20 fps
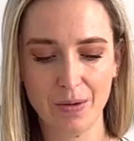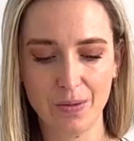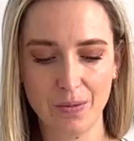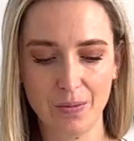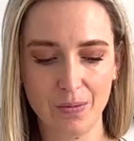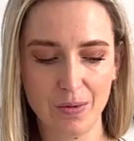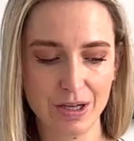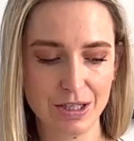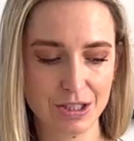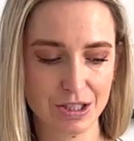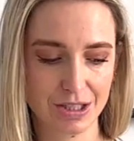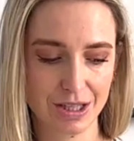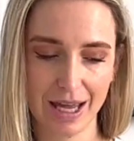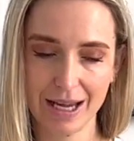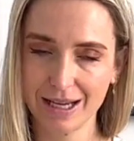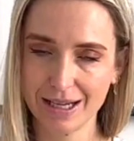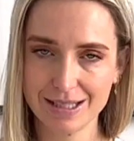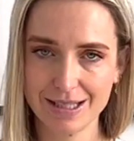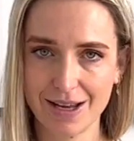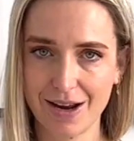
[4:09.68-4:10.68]
which,
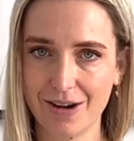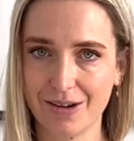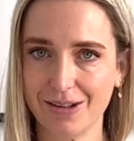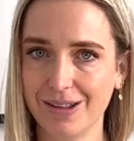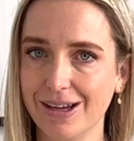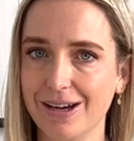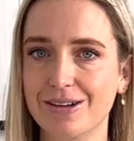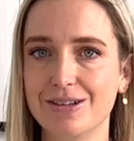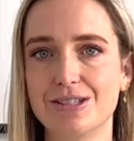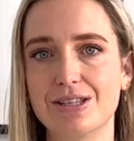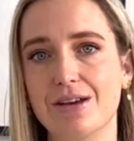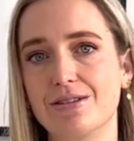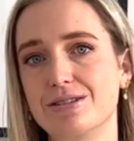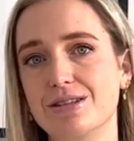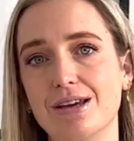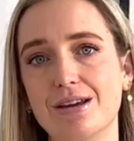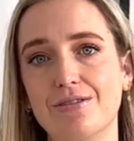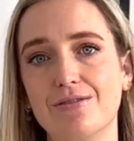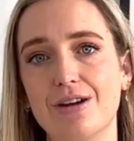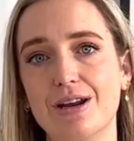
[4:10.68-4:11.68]
like I said earlier, sounds
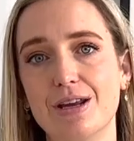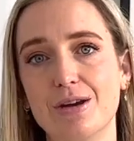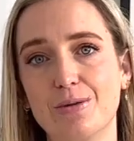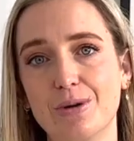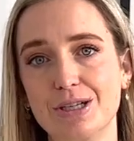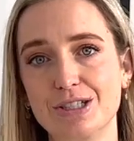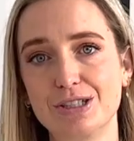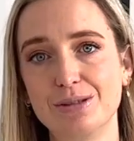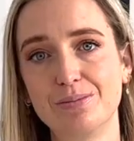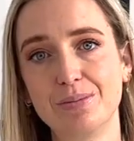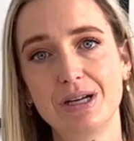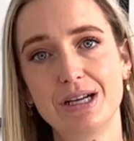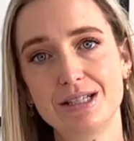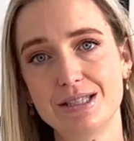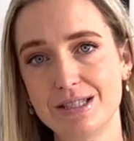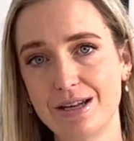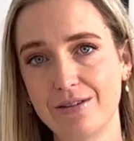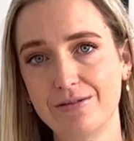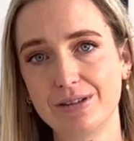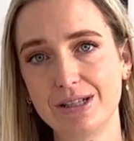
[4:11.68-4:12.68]
like a funny question, but
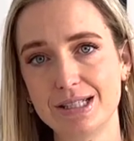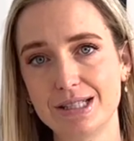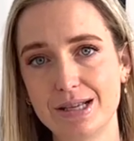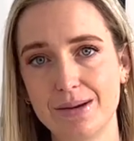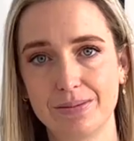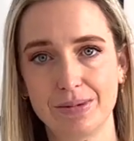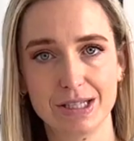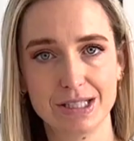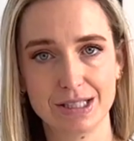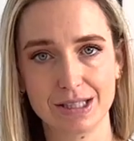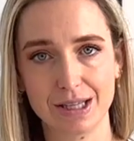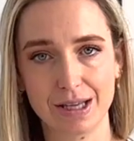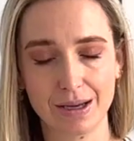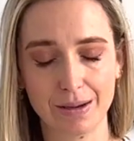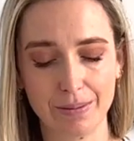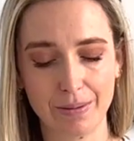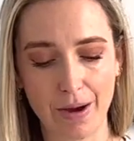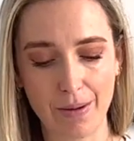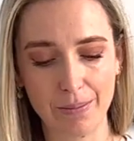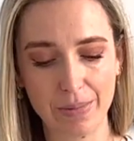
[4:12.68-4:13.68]
it's definitely something to think
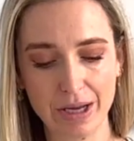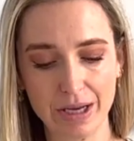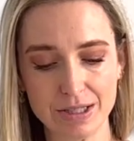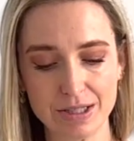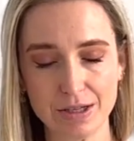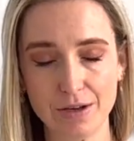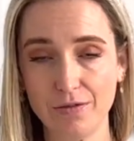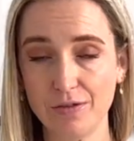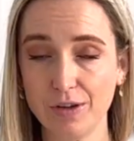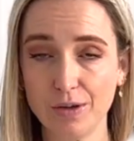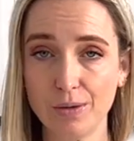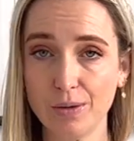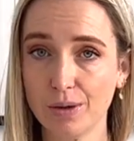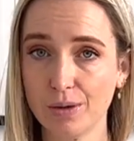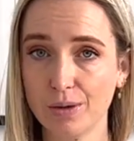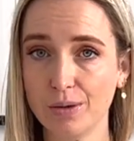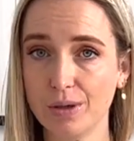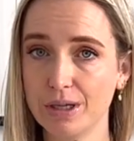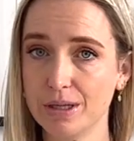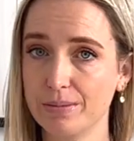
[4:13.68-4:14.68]
about, because if you are
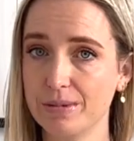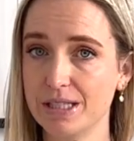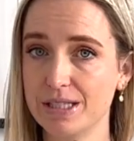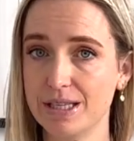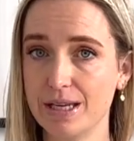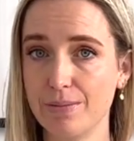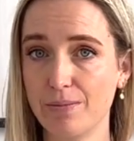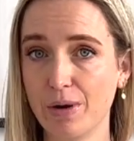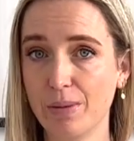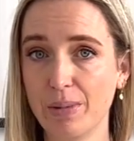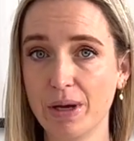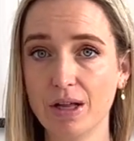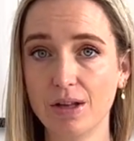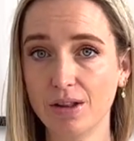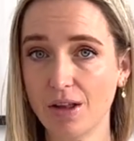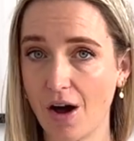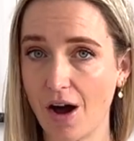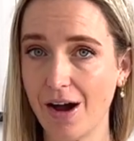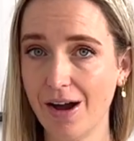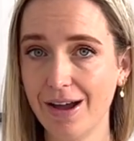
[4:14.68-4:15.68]
going to be seam ripping a
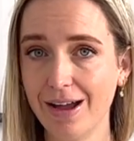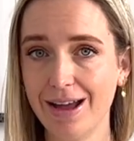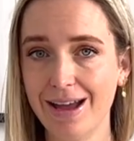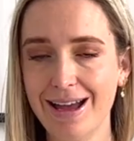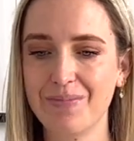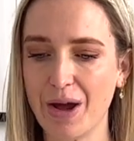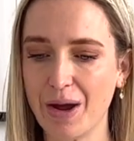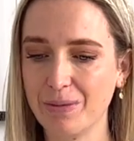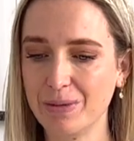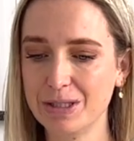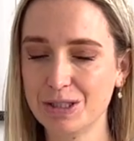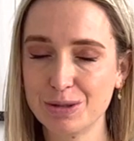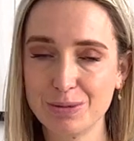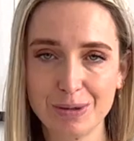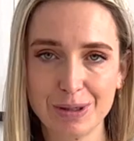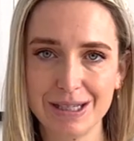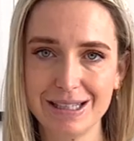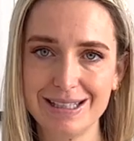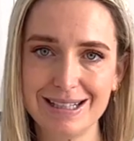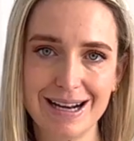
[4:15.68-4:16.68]
lot, I wish
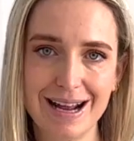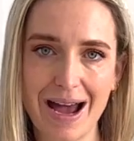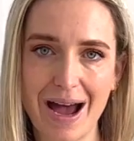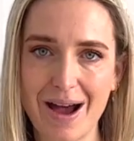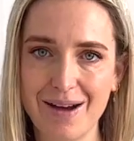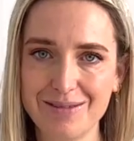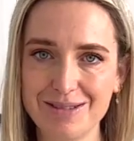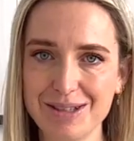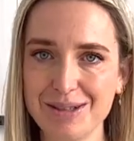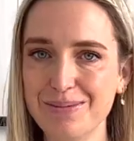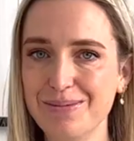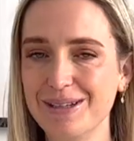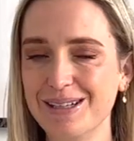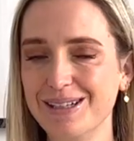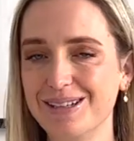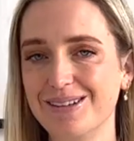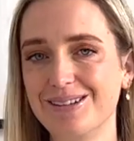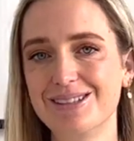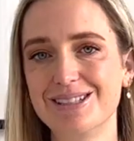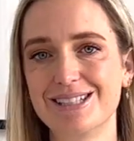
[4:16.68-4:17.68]
we didn't have to, but
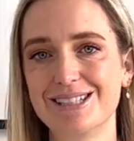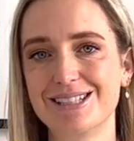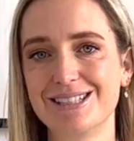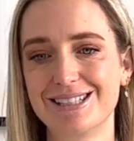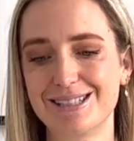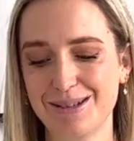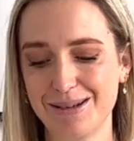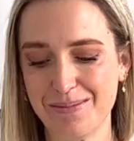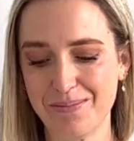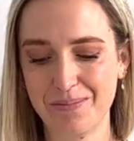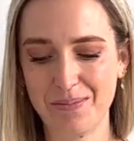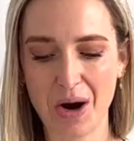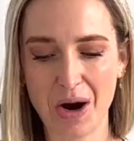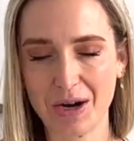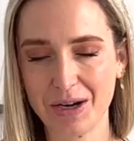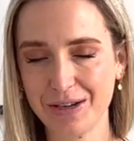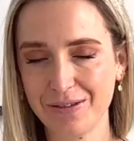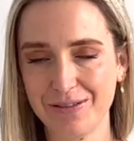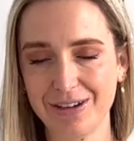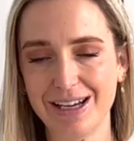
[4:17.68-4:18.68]
it's just
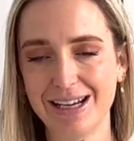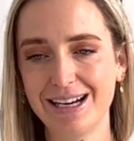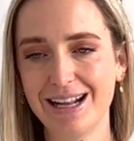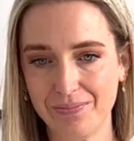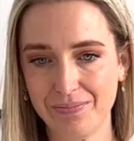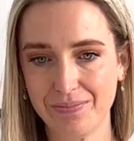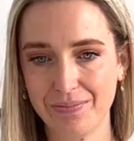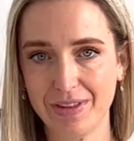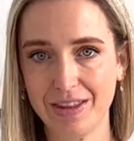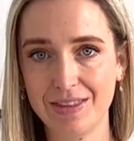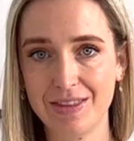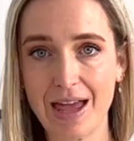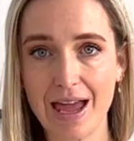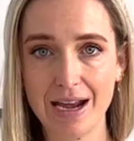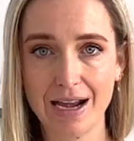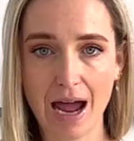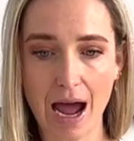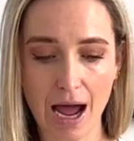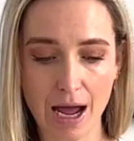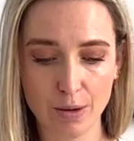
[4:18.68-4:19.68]
part of it,
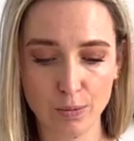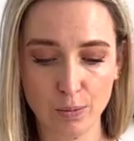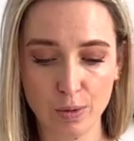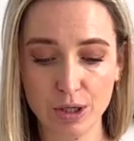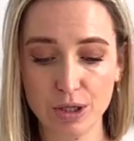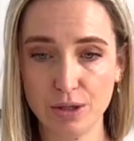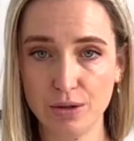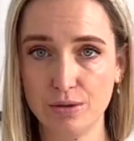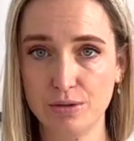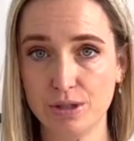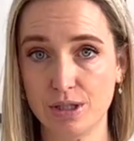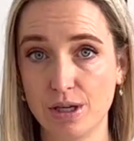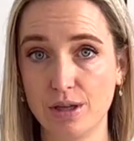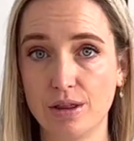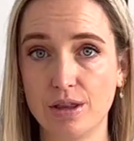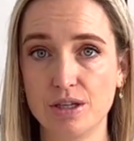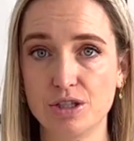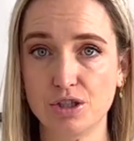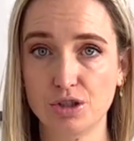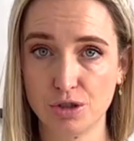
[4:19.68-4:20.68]
then I would use
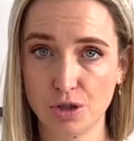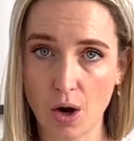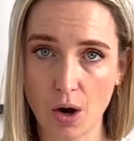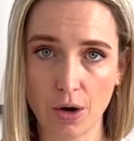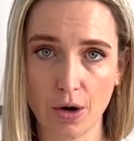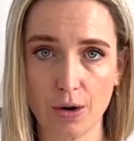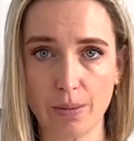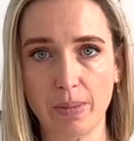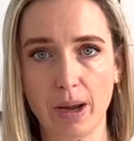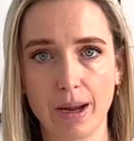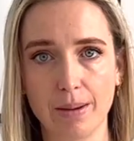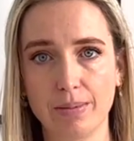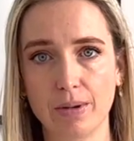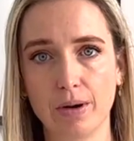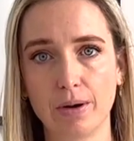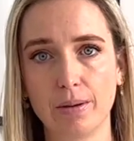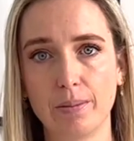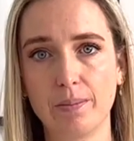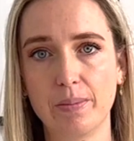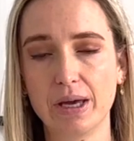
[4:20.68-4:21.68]
the stronger
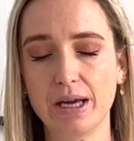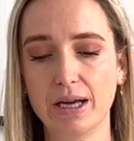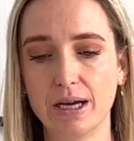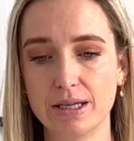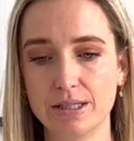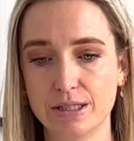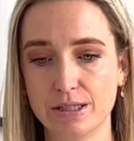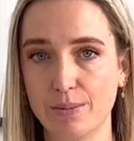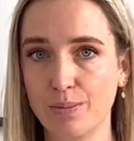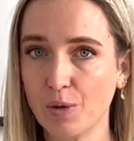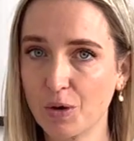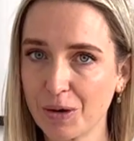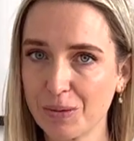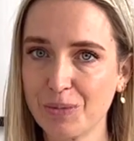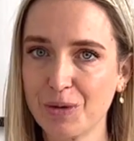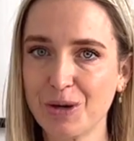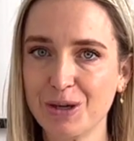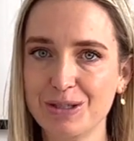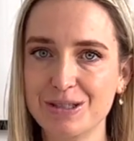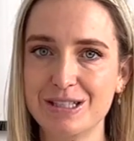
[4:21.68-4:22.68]
paper, because the more and
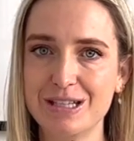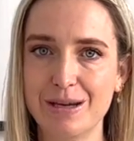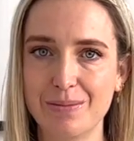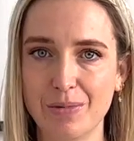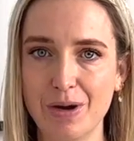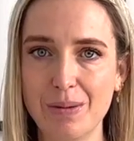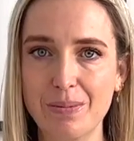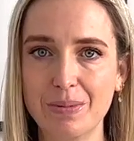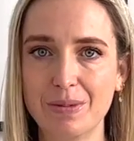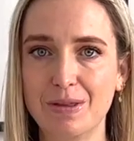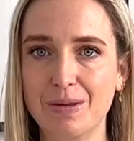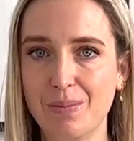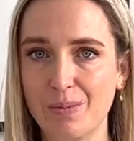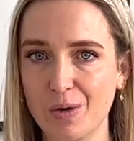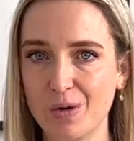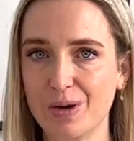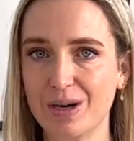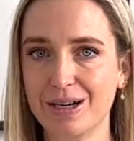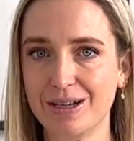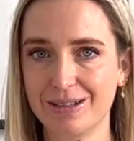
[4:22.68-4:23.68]
more you seam rip, the
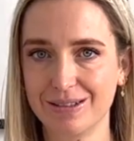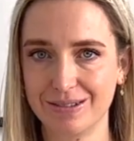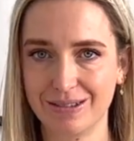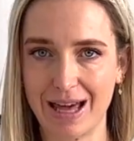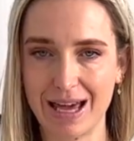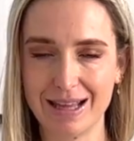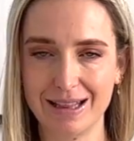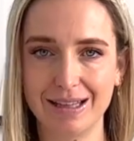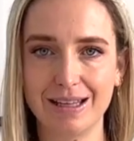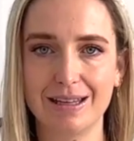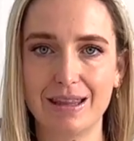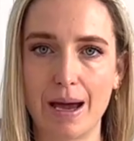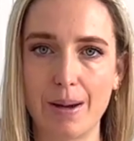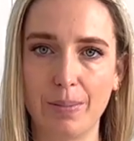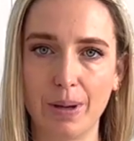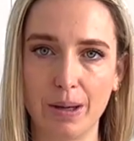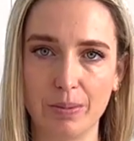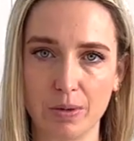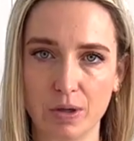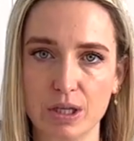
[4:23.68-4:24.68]
more likely that
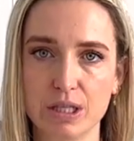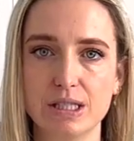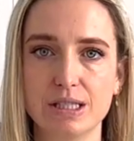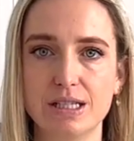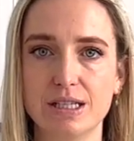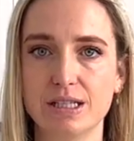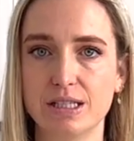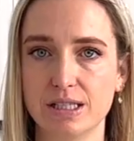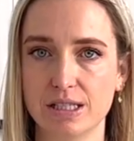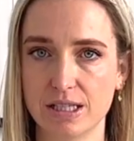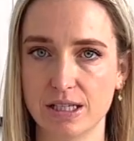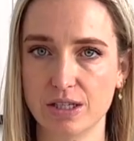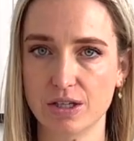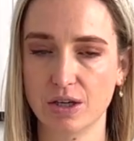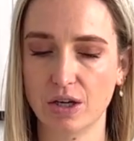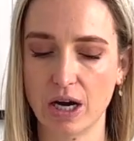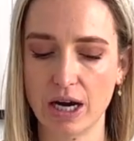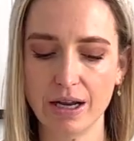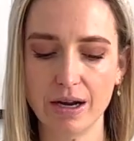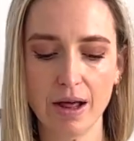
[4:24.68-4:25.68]
paper is to
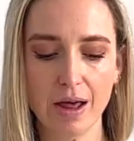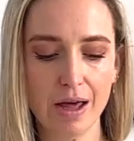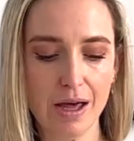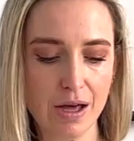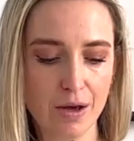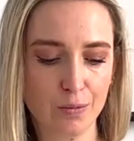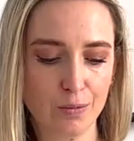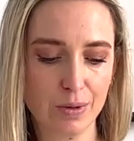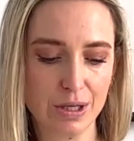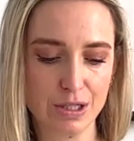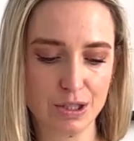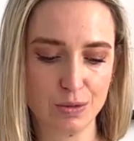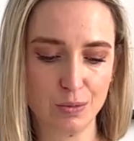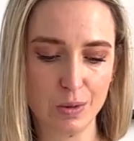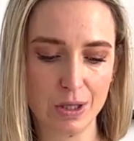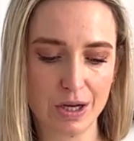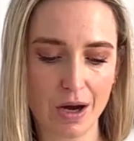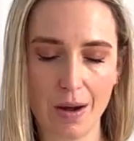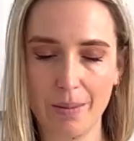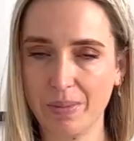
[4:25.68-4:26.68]
disintegrate, which
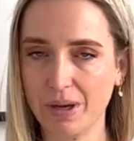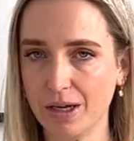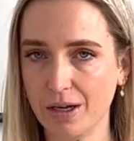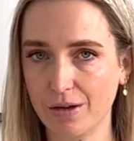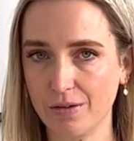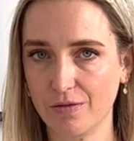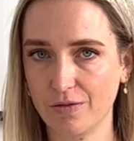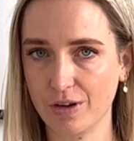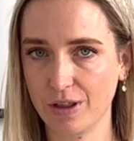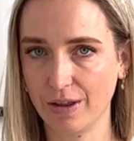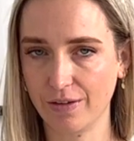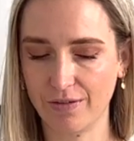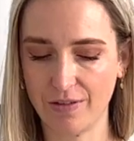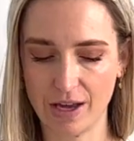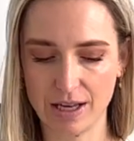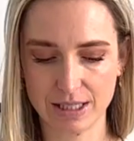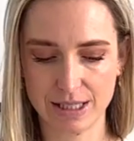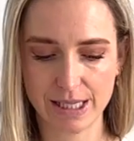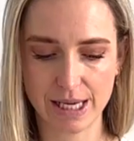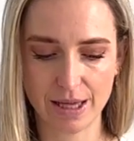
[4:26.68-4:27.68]
would not be good for the
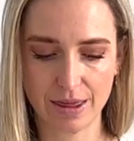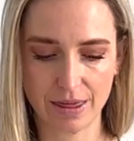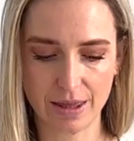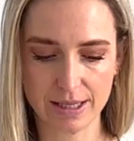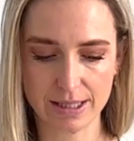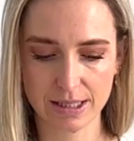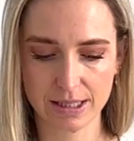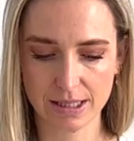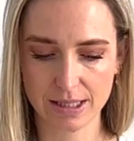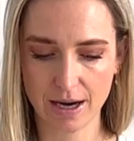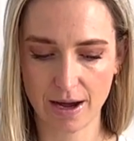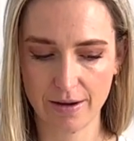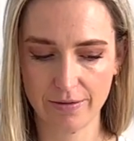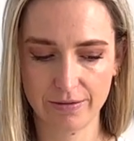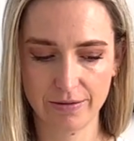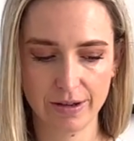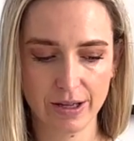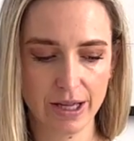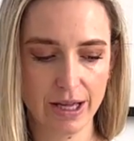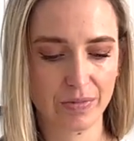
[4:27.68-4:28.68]
fancy thin stuff.